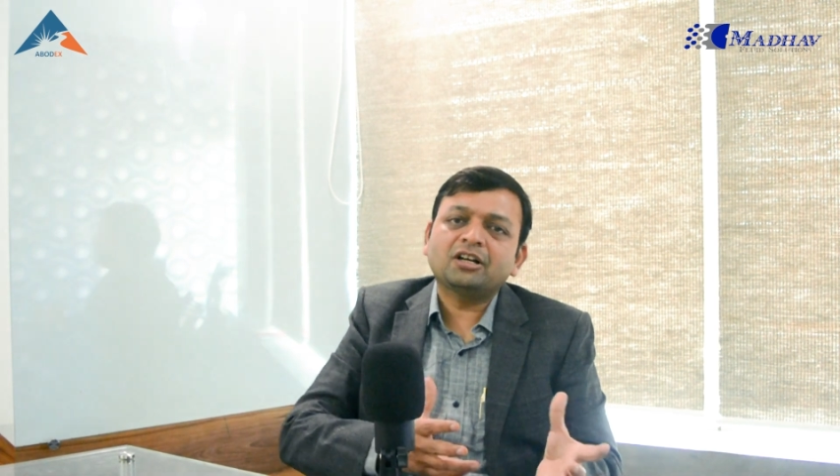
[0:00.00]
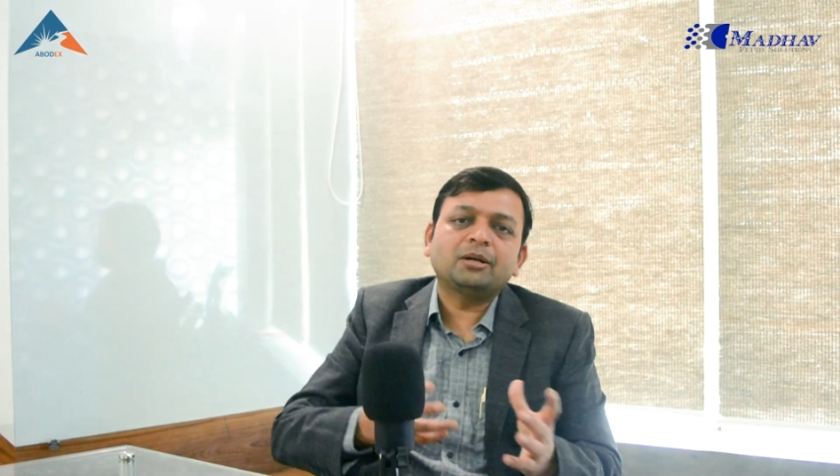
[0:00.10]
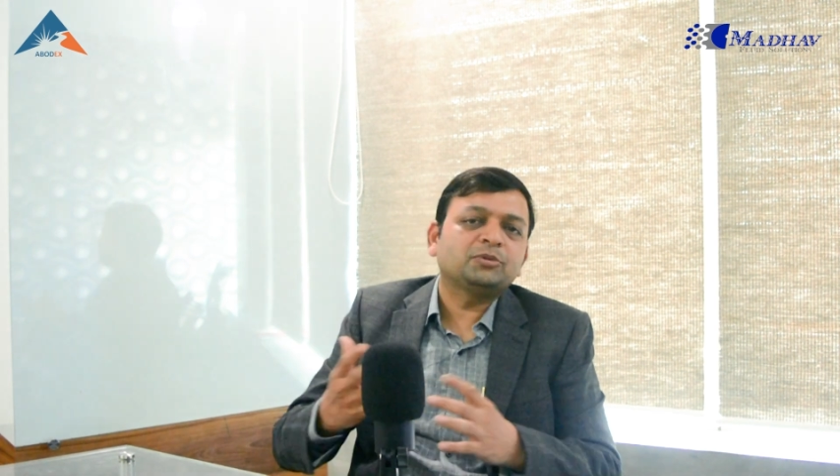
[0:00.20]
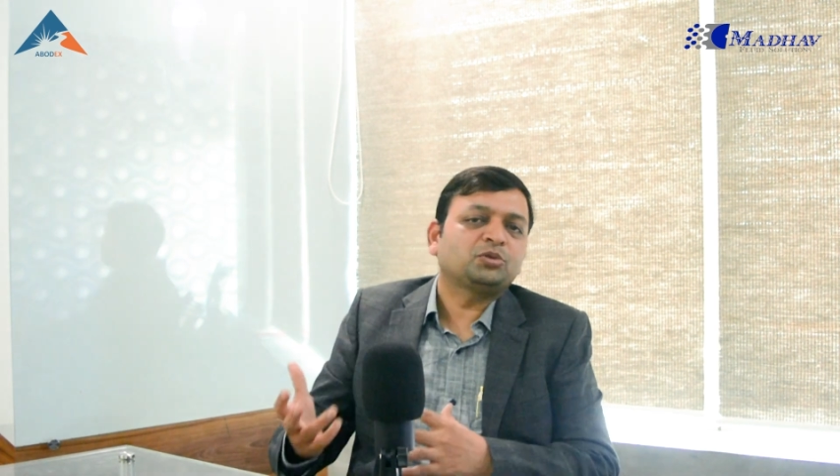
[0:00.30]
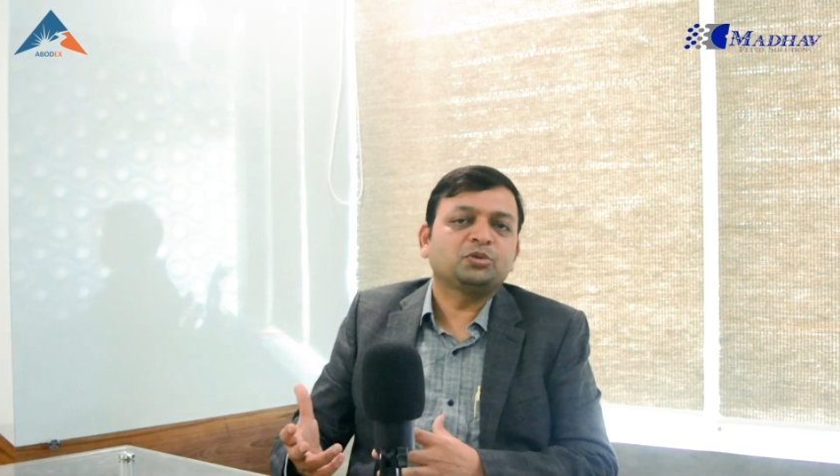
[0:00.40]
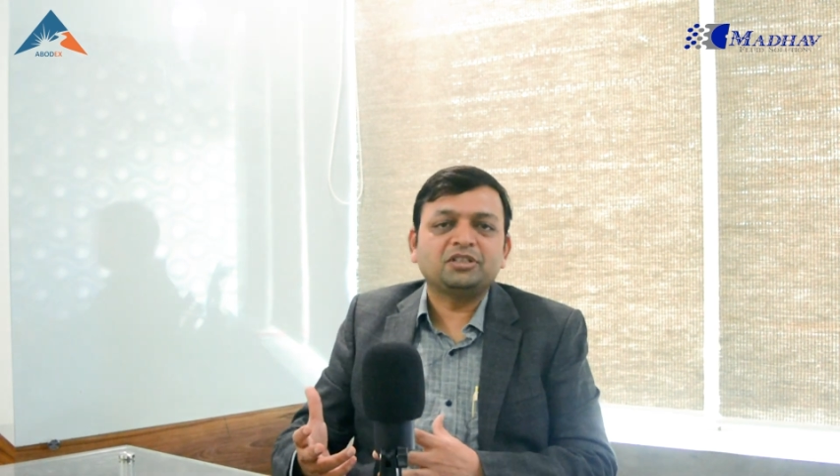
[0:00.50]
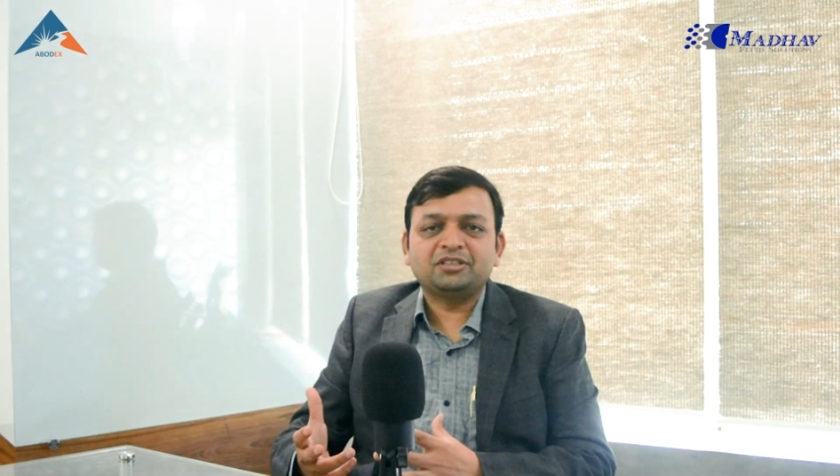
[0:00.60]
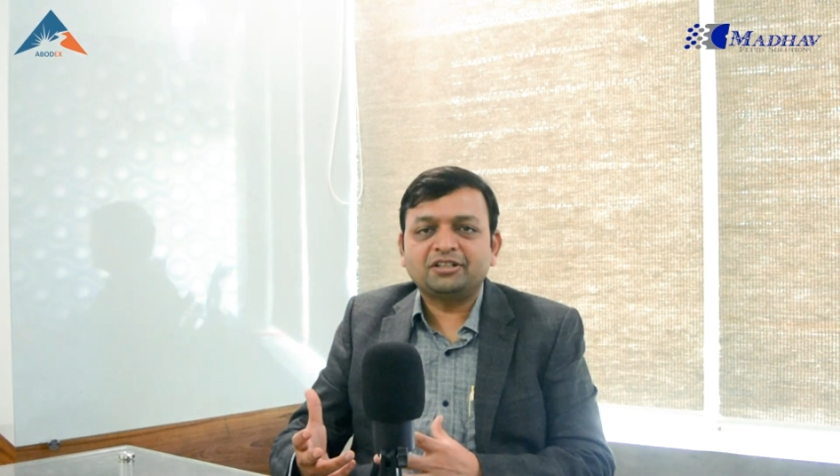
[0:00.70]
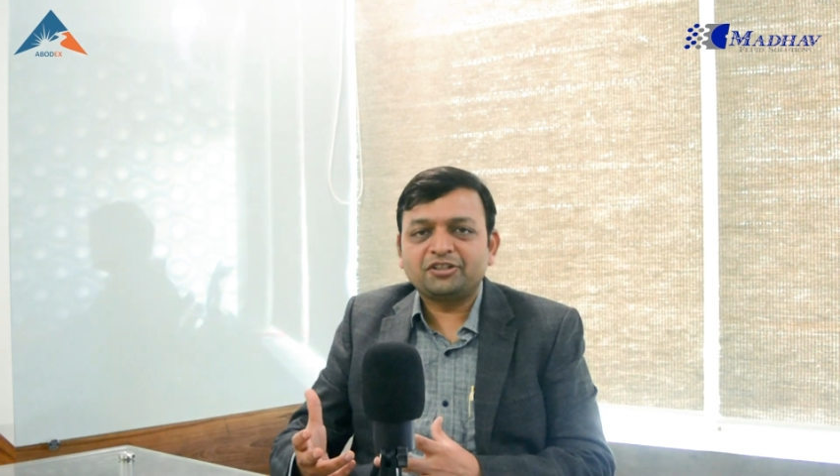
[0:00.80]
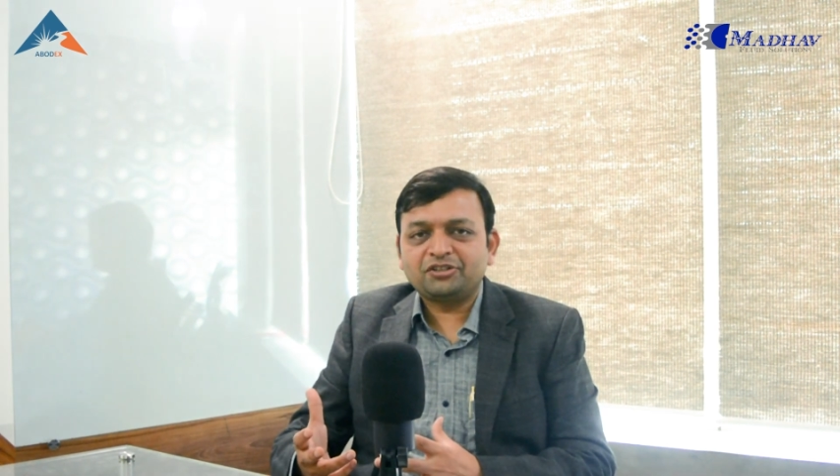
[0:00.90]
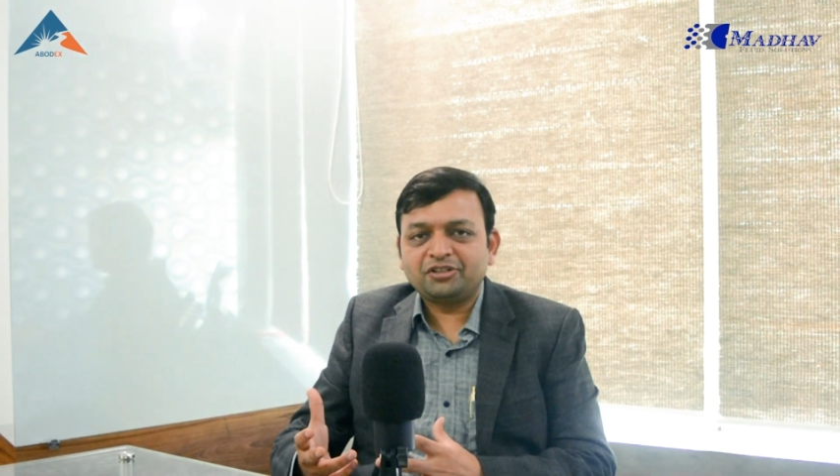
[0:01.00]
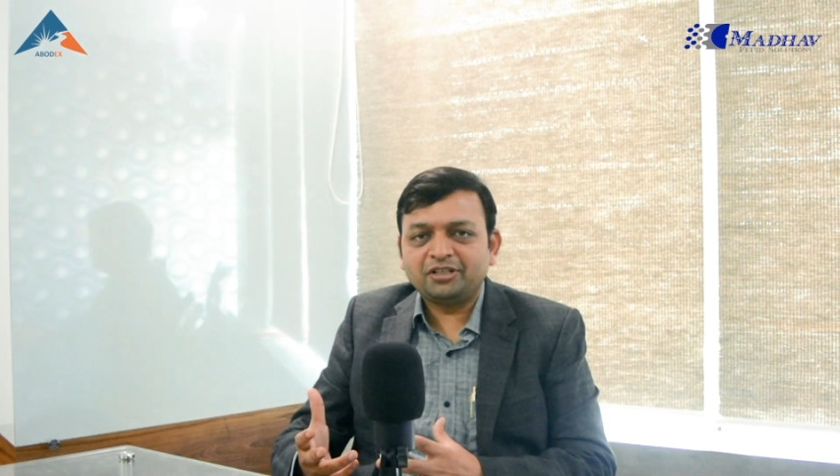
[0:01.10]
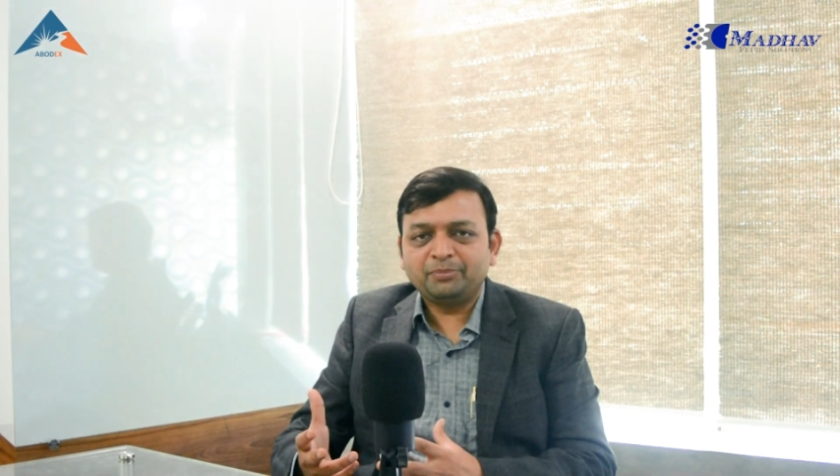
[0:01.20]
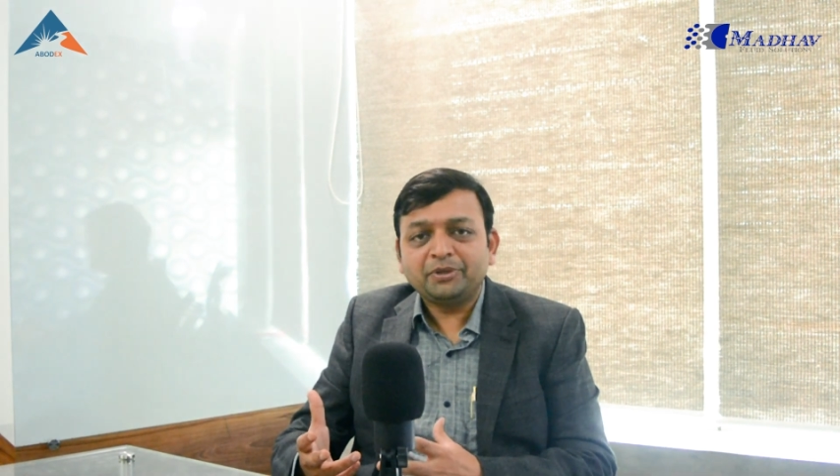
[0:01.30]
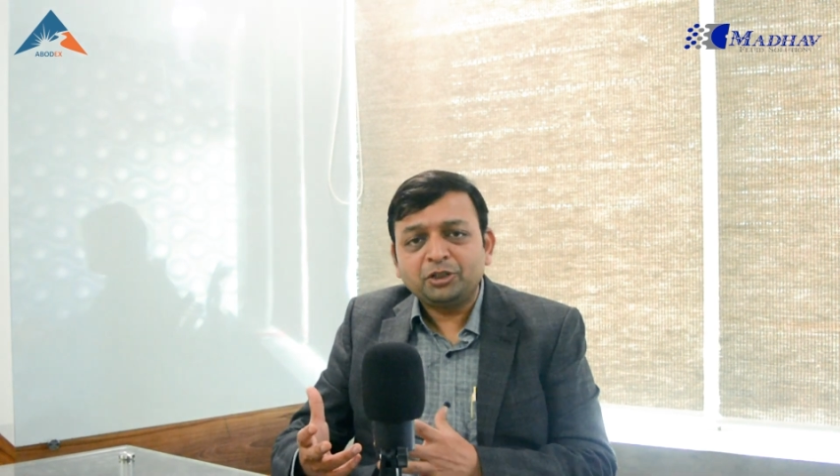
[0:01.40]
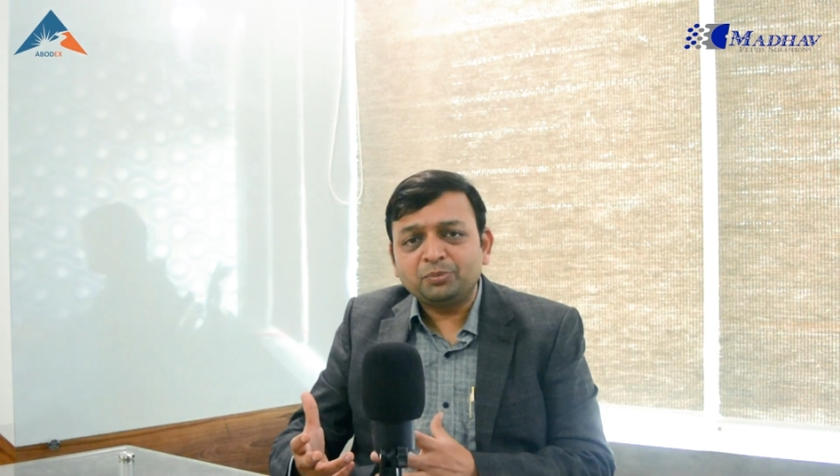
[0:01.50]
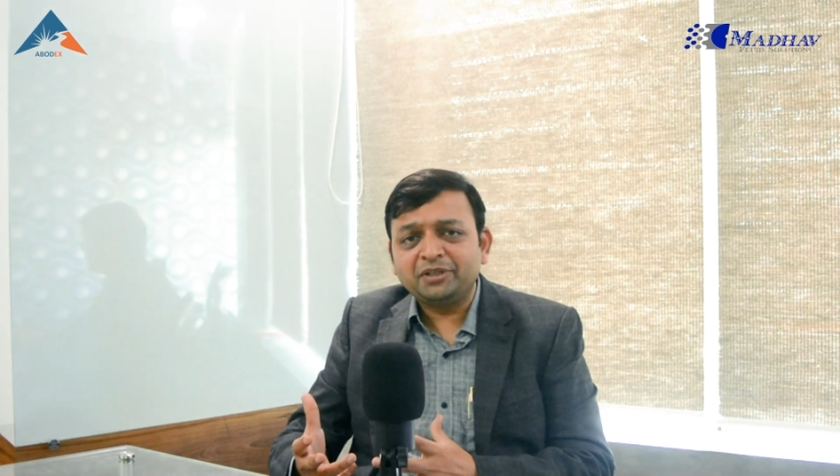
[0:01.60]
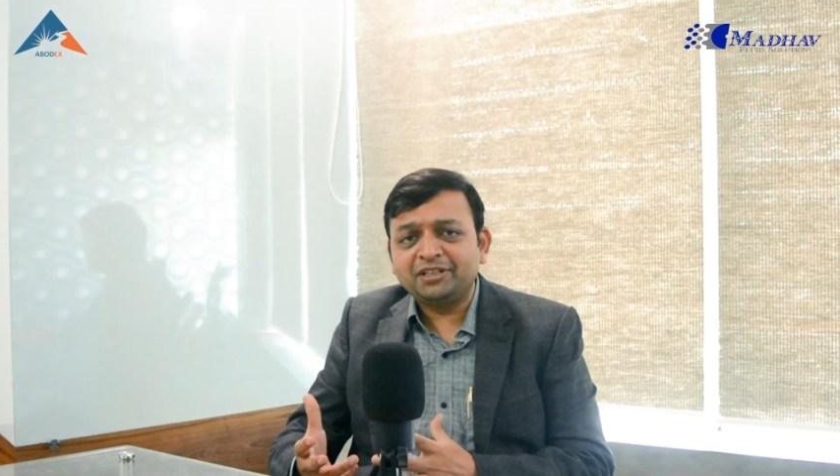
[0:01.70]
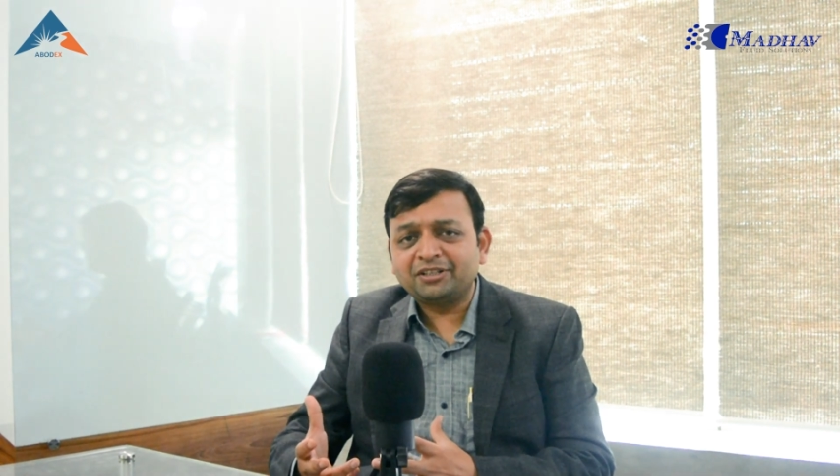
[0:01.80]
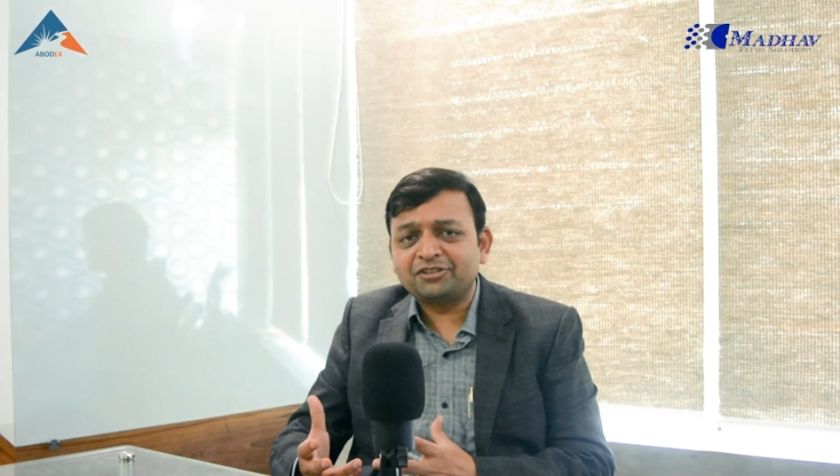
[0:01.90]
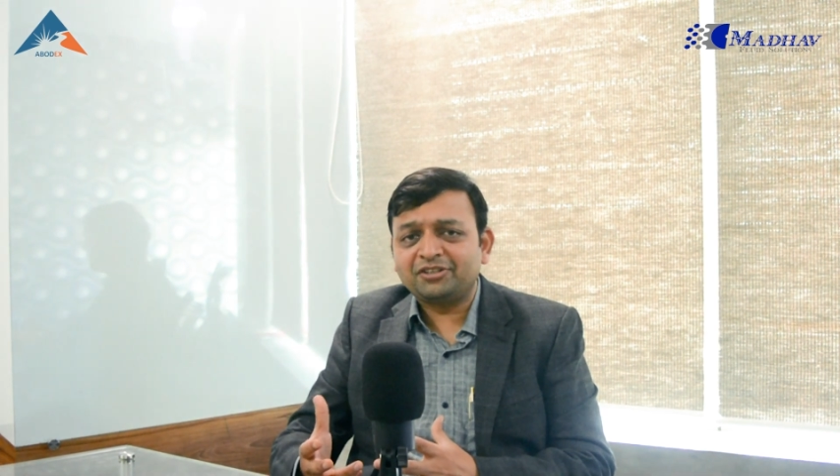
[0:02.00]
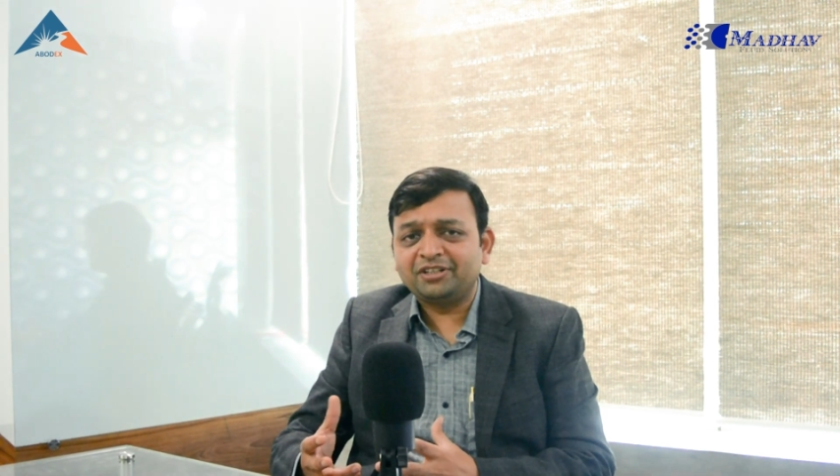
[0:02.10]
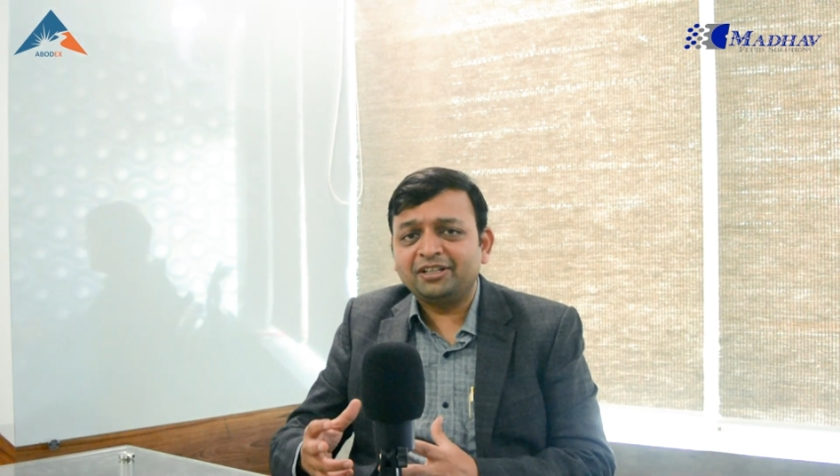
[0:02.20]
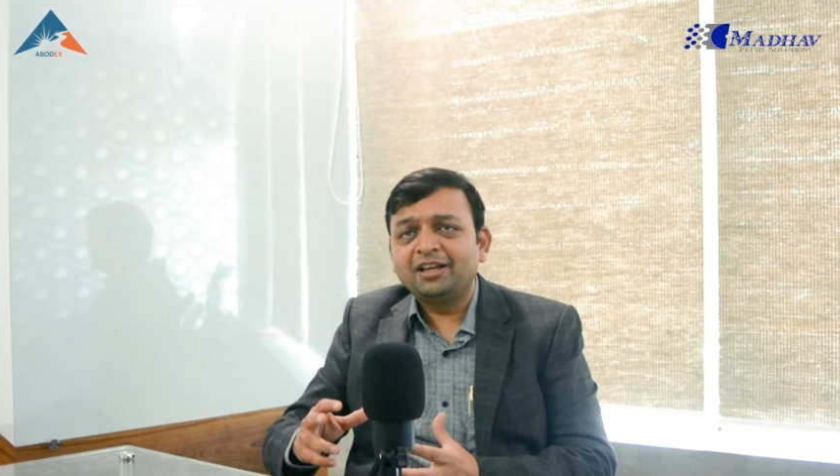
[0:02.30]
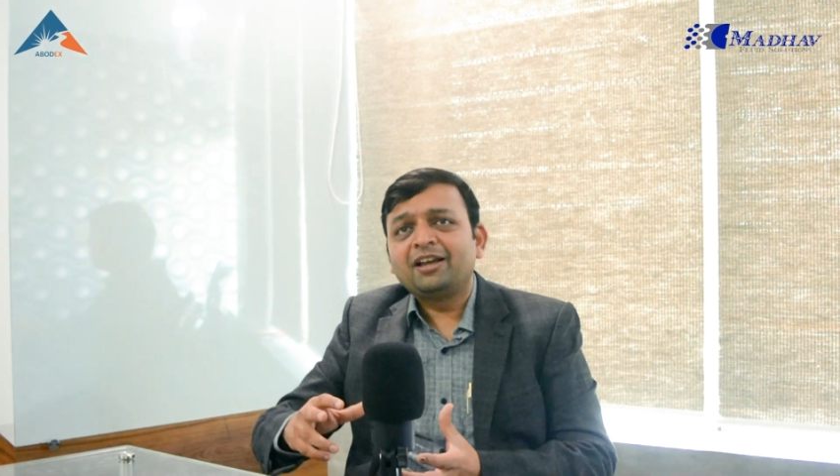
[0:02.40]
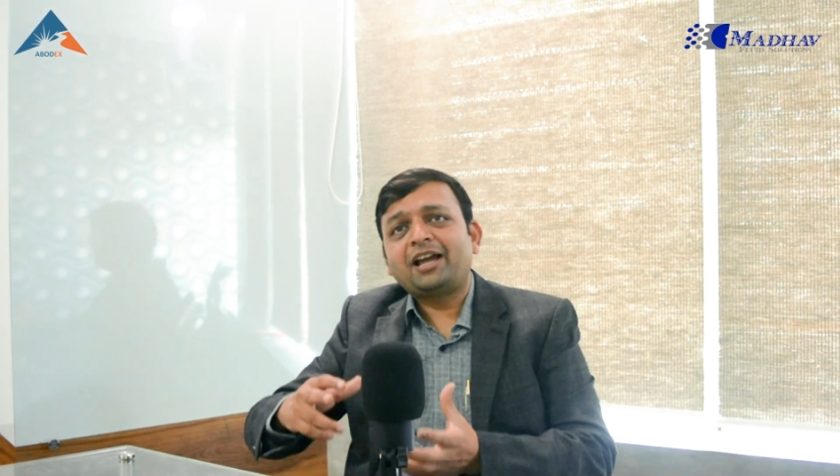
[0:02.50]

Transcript: comes to this industry, B2B industry,